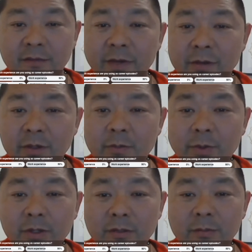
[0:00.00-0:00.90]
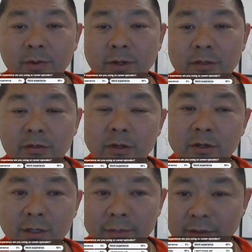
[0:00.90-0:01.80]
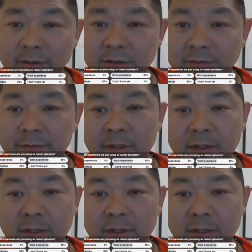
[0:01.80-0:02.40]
This is a very important point to talk about.